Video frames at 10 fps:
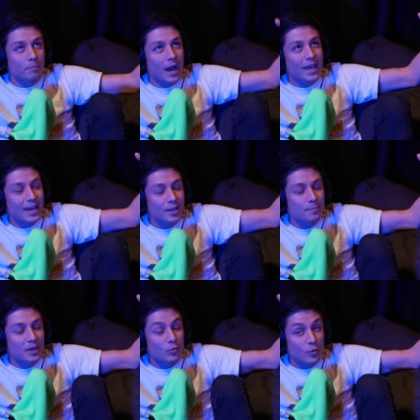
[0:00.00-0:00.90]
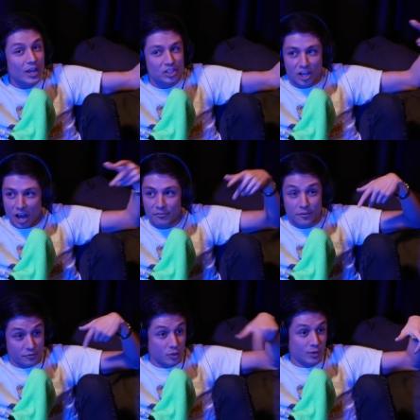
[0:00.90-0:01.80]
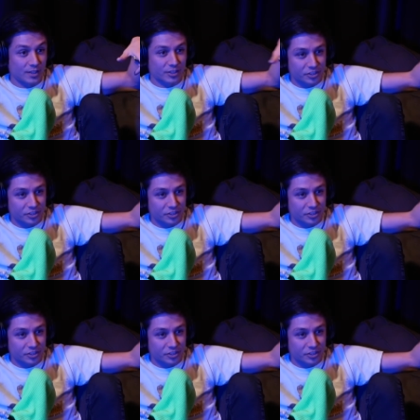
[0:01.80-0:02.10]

might end up being rich off of doing this